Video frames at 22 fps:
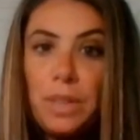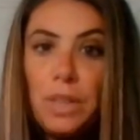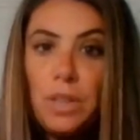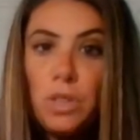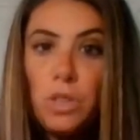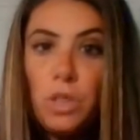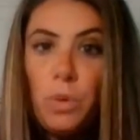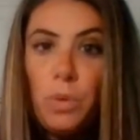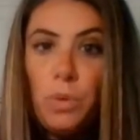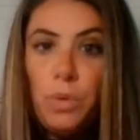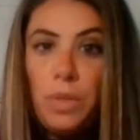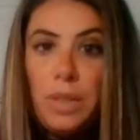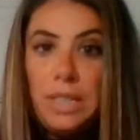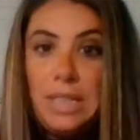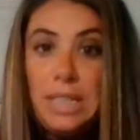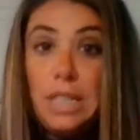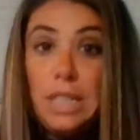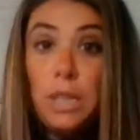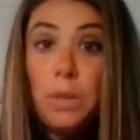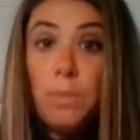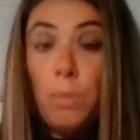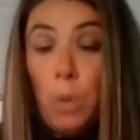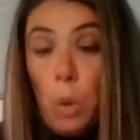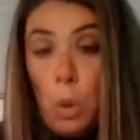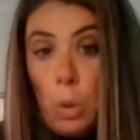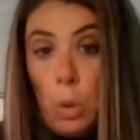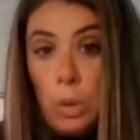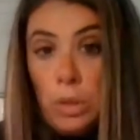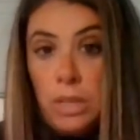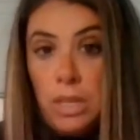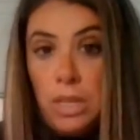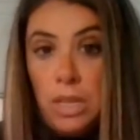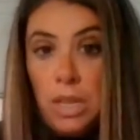So this is the
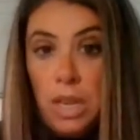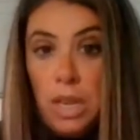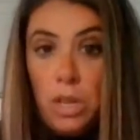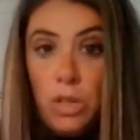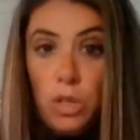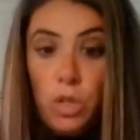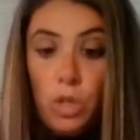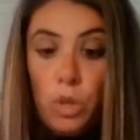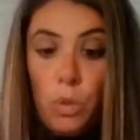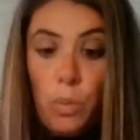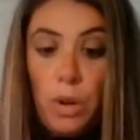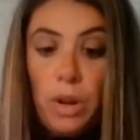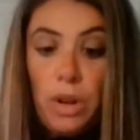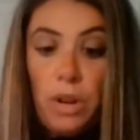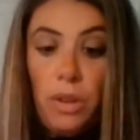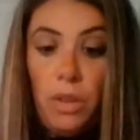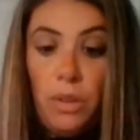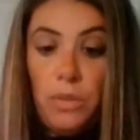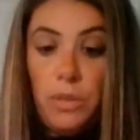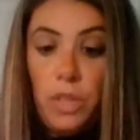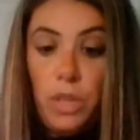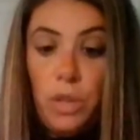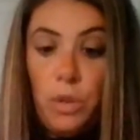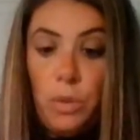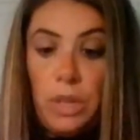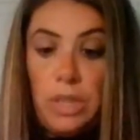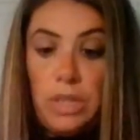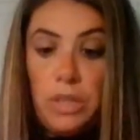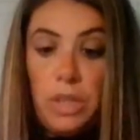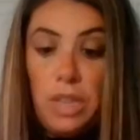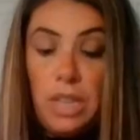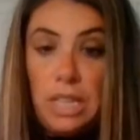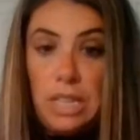mold. So what it'll do
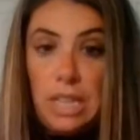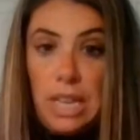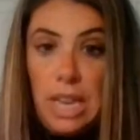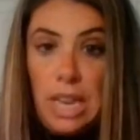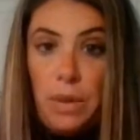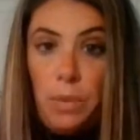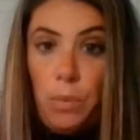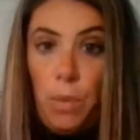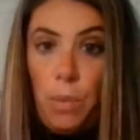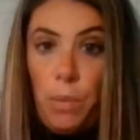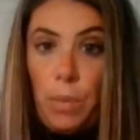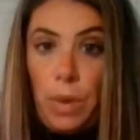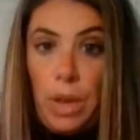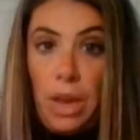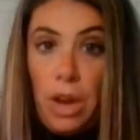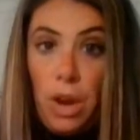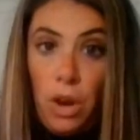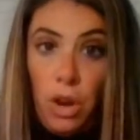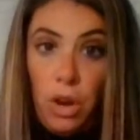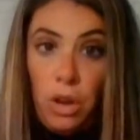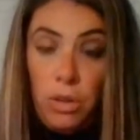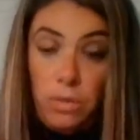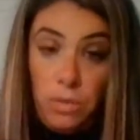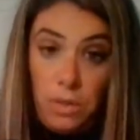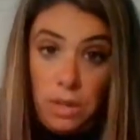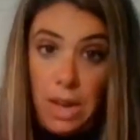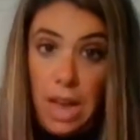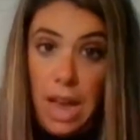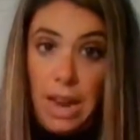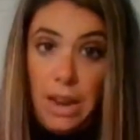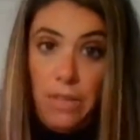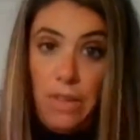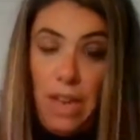is this, and when we
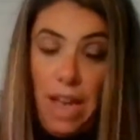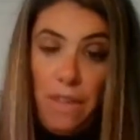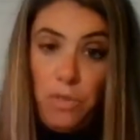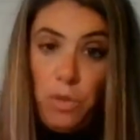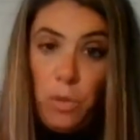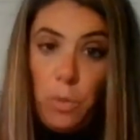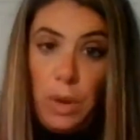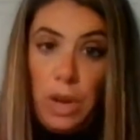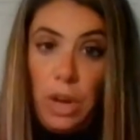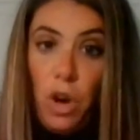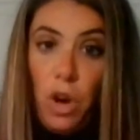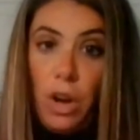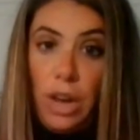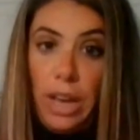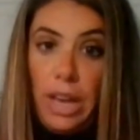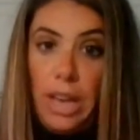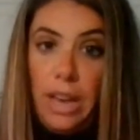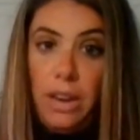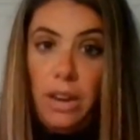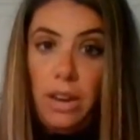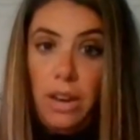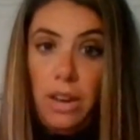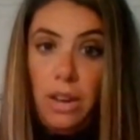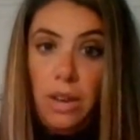kind of after we cook it,